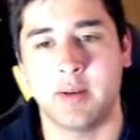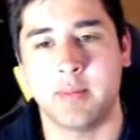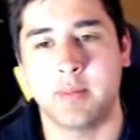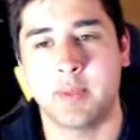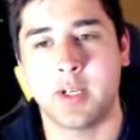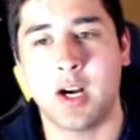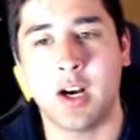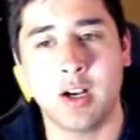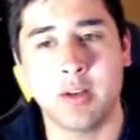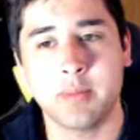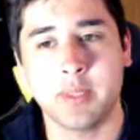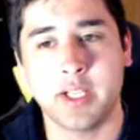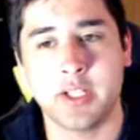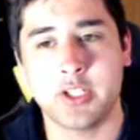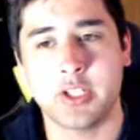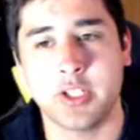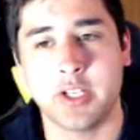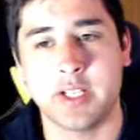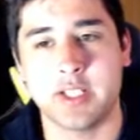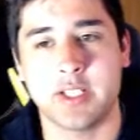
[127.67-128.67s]
Calm
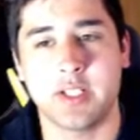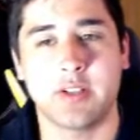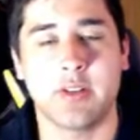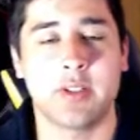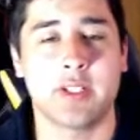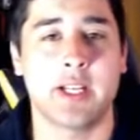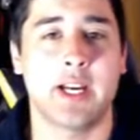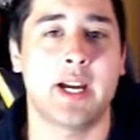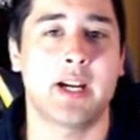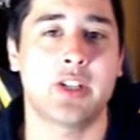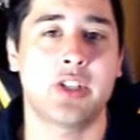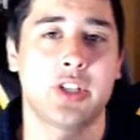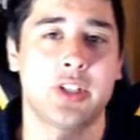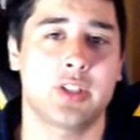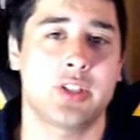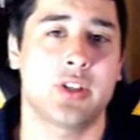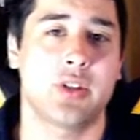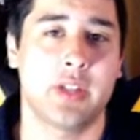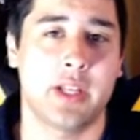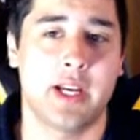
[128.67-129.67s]
Nature and 0 attack,
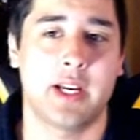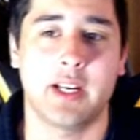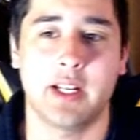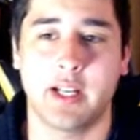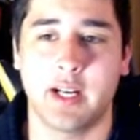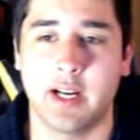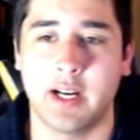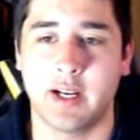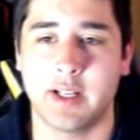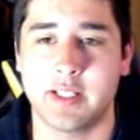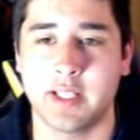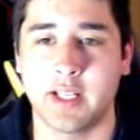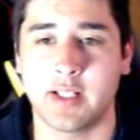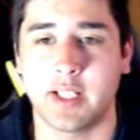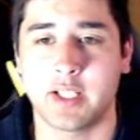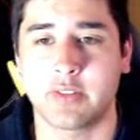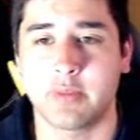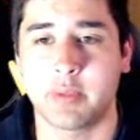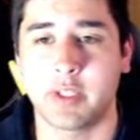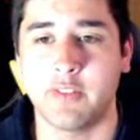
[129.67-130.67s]
just so that I take
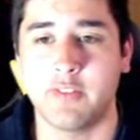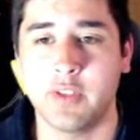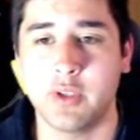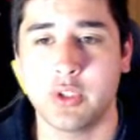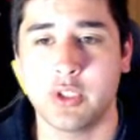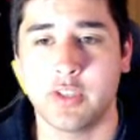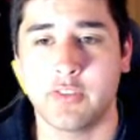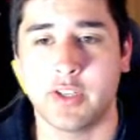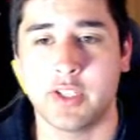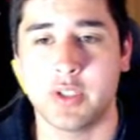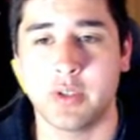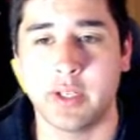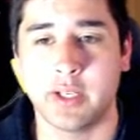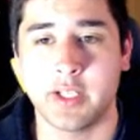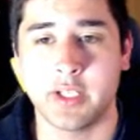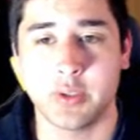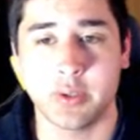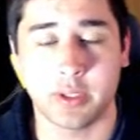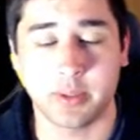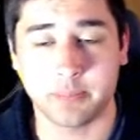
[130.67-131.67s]
less from Confusion if I do get
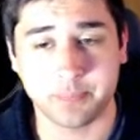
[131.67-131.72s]
into it.